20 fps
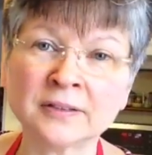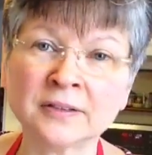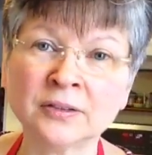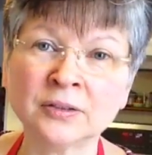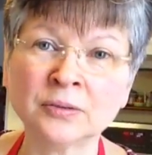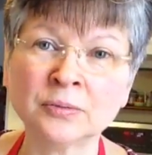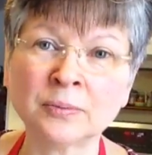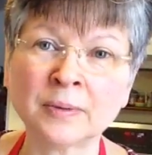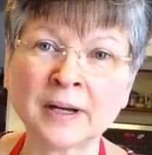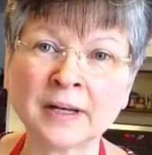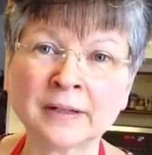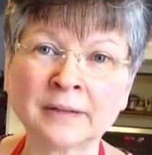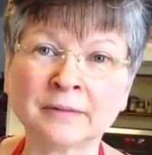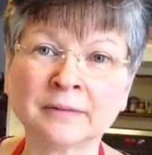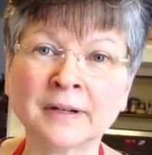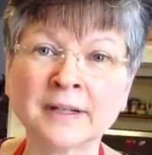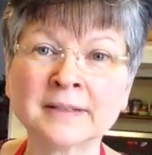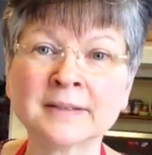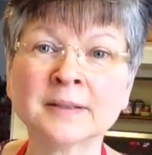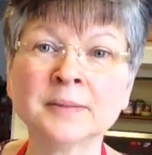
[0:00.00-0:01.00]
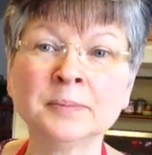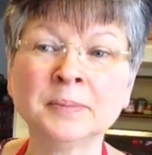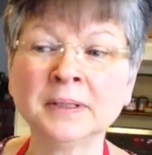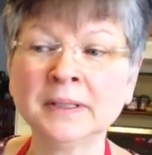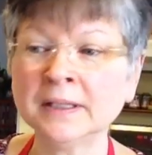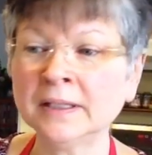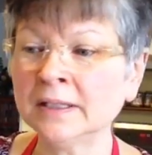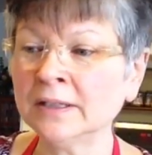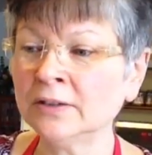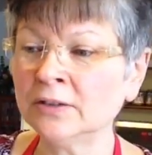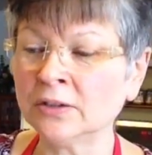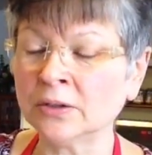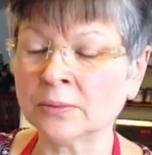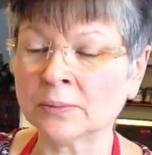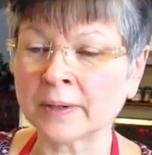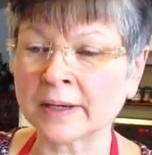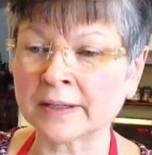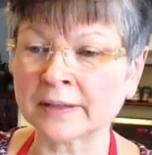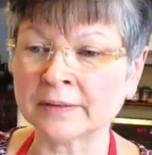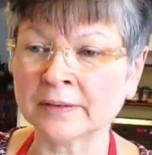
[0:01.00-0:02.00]
Do you want a recipe? Do you
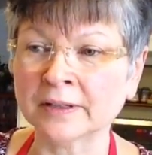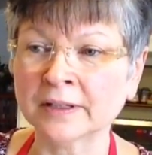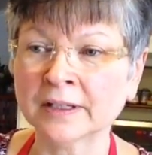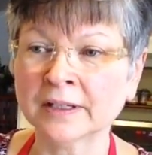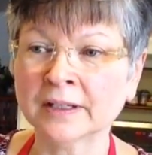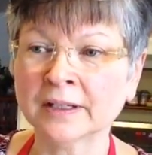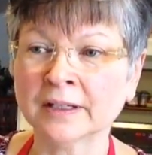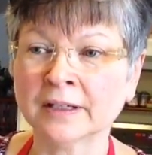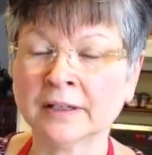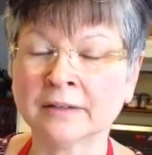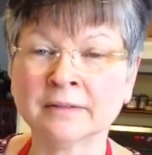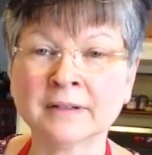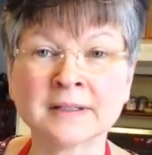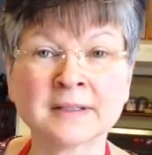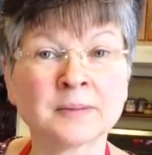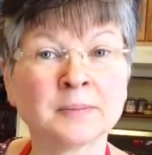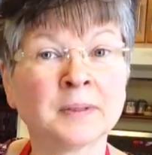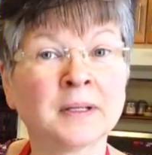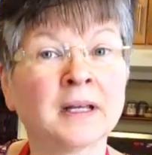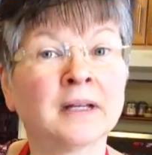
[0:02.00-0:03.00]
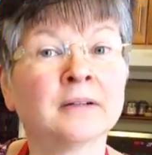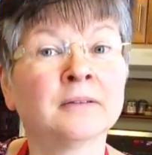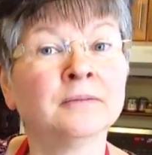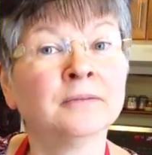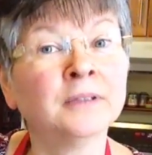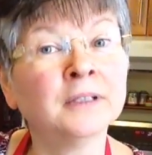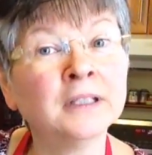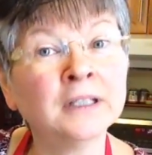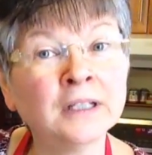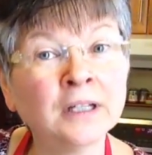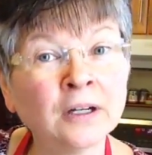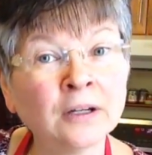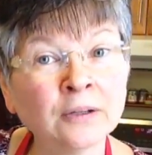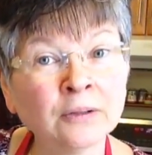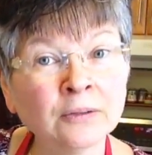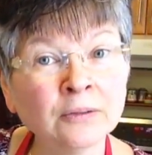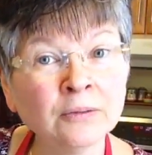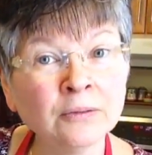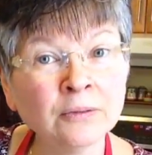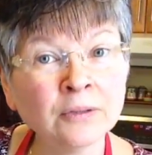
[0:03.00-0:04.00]
want a recipe on a
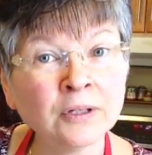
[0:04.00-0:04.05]
video?